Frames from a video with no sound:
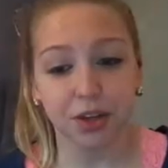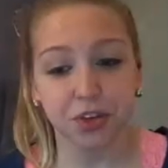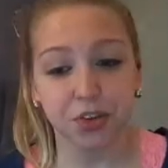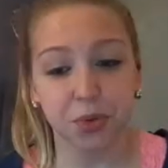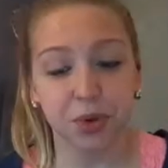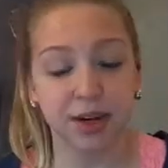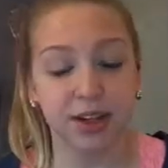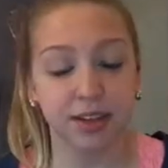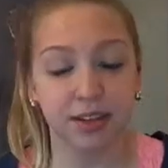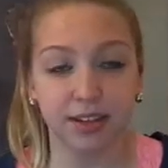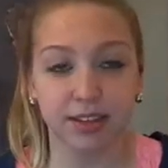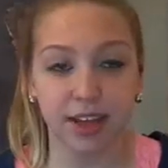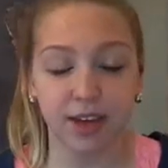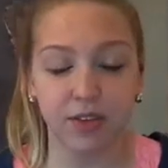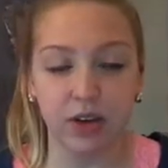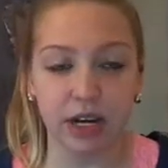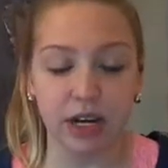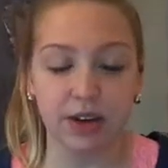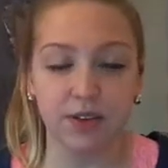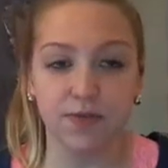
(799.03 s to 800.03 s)

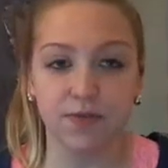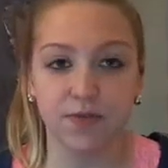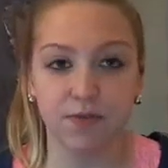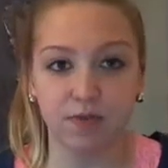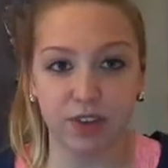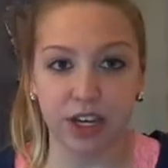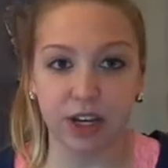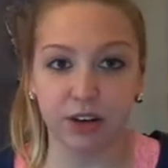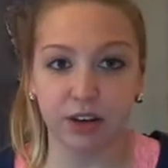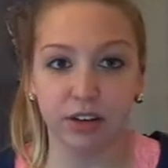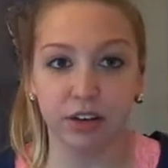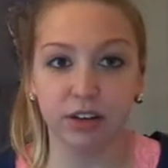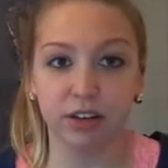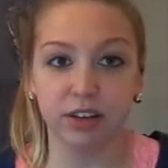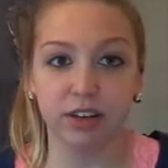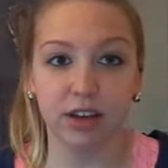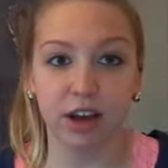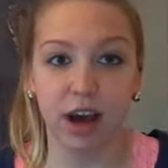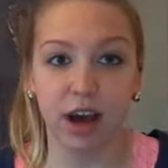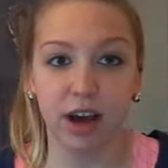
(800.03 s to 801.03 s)
27,
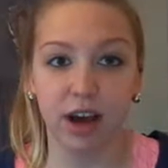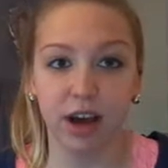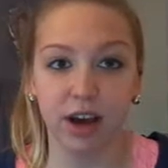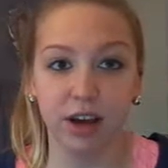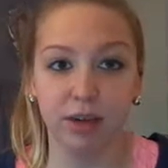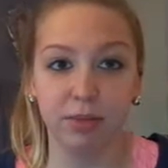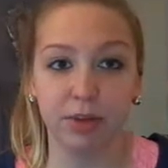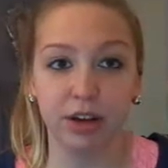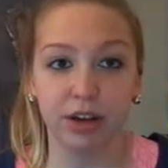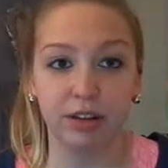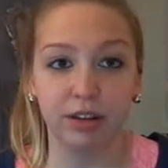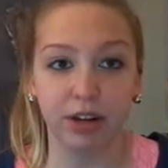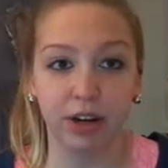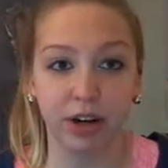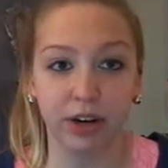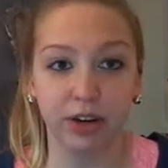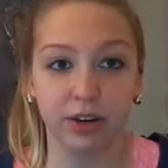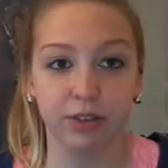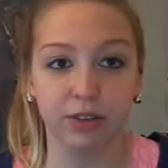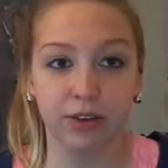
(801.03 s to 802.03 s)
fears. I'm
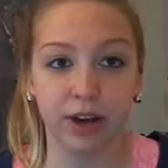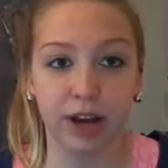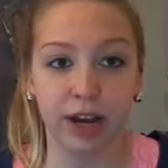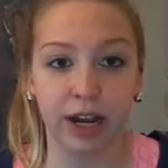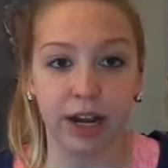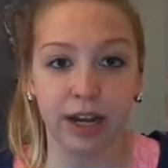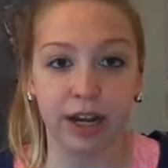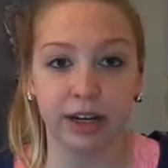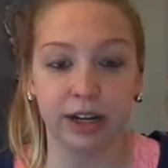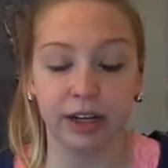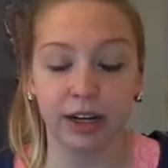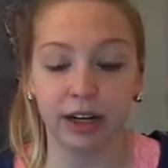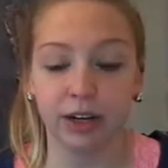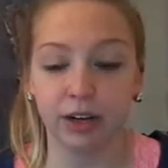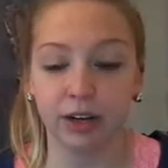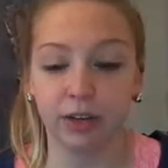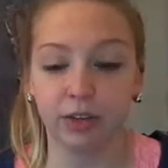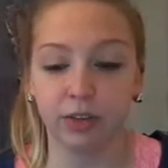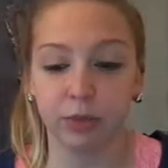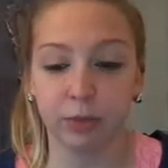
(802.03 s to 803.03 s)
terrified
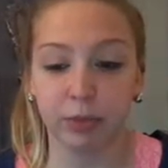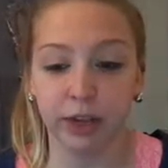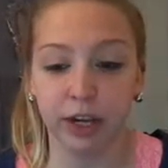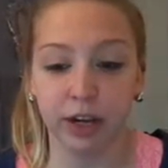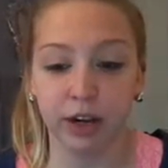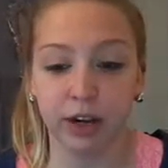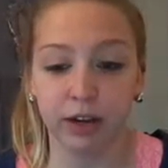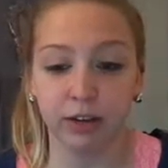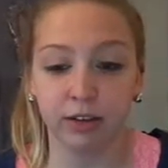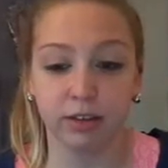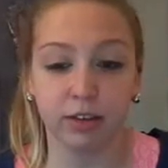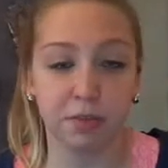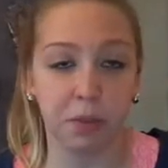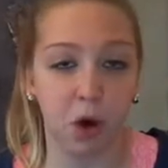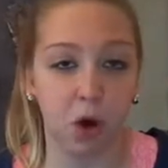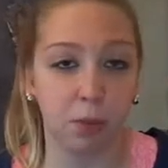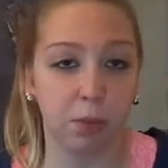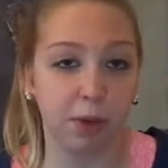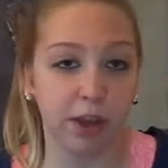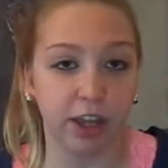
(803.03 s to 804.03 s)
of being in
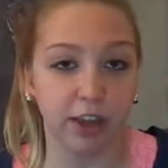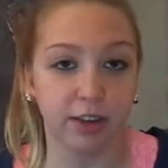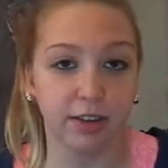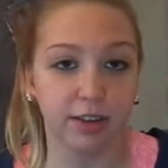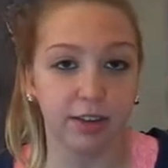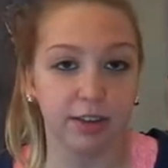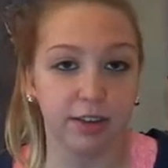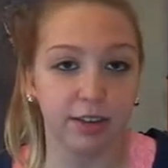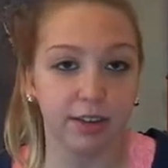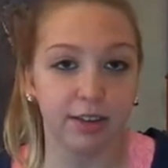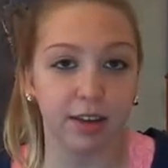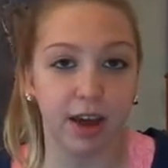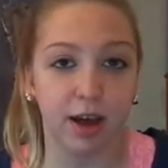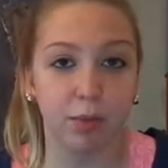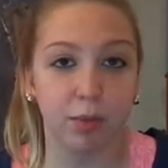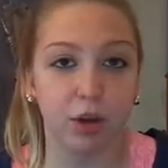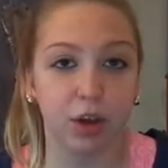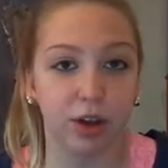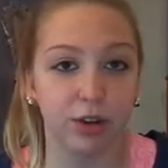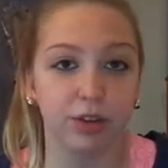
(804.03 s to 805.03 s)
small places.
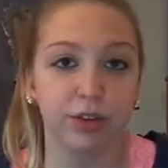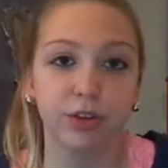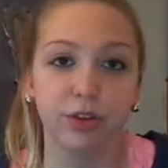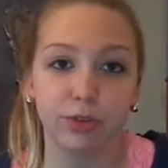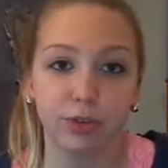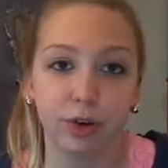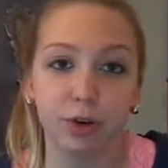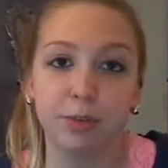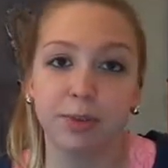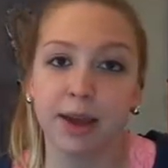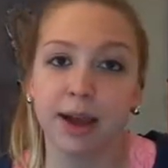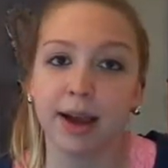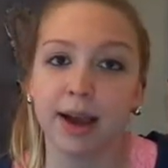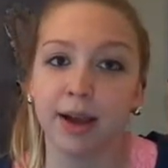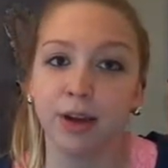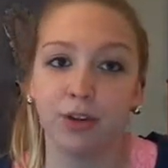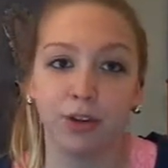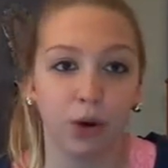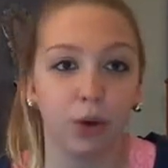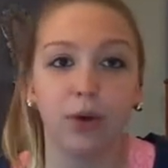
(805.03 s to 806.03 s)
I'm claustrophobic.
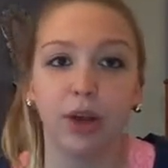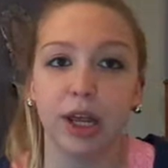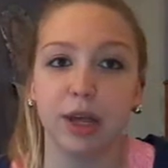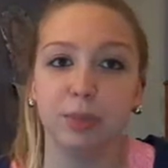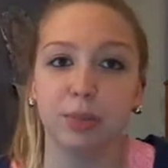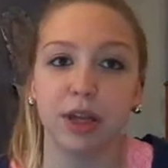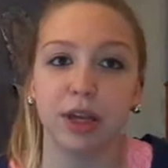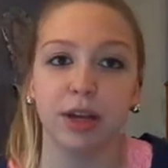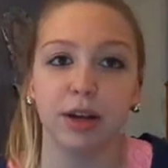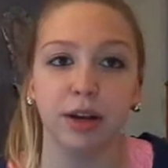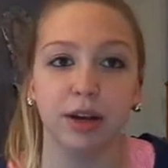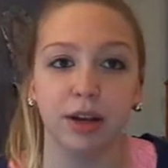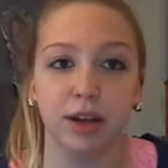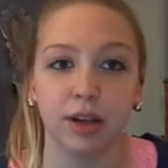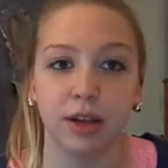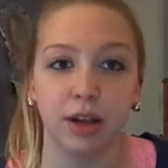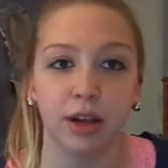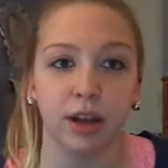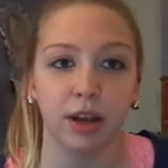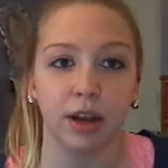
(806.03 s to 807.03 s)
I don't like being
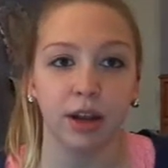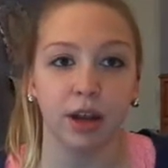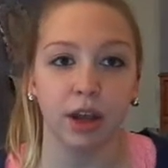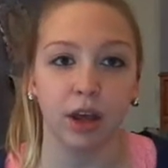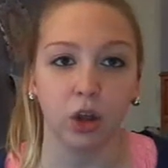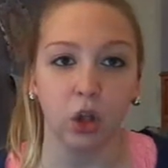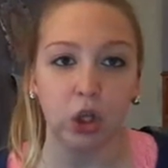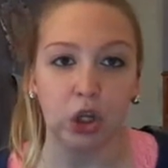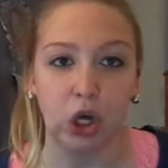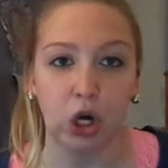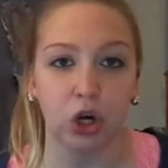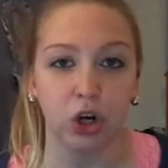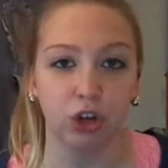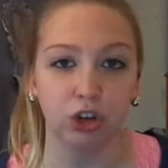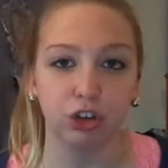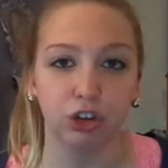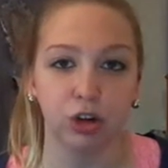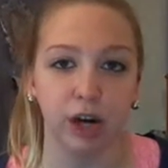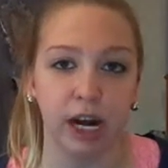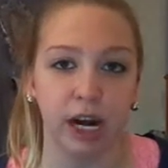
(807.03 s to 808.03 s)
in like
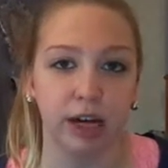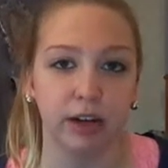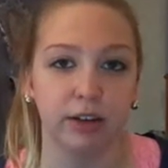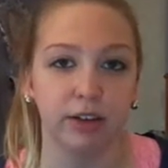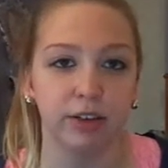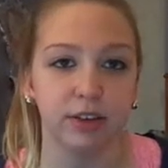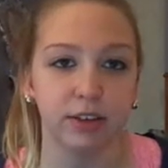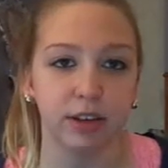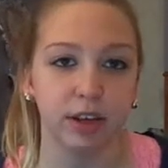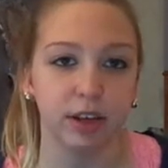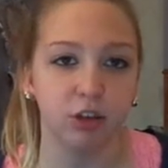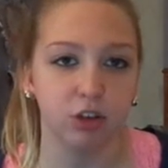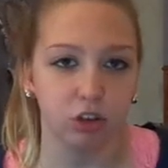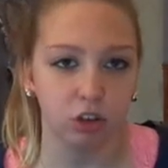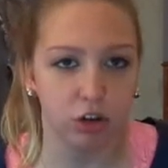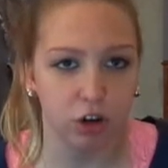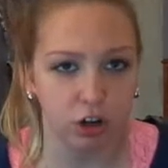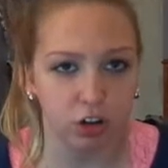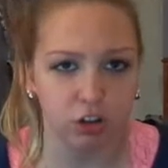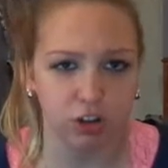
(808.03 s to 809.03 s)
large crowds, like
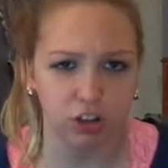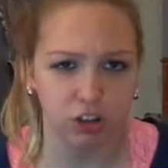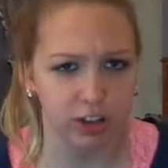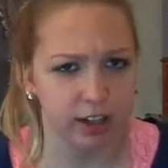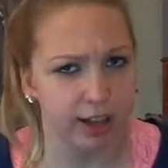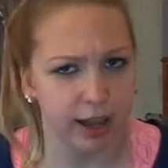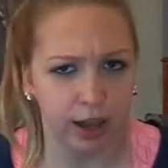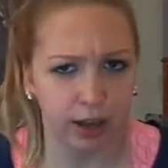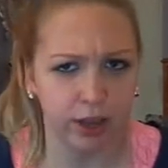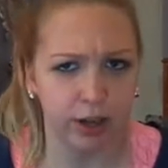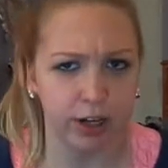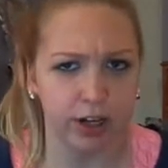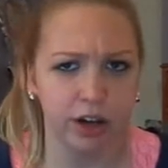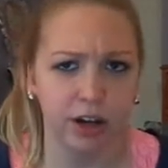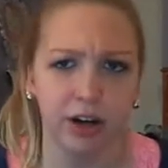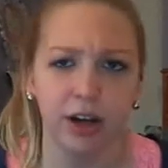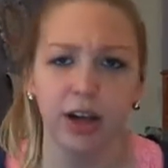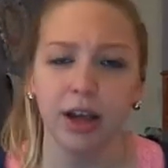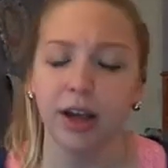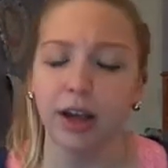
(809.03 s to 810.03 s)
scrunched together.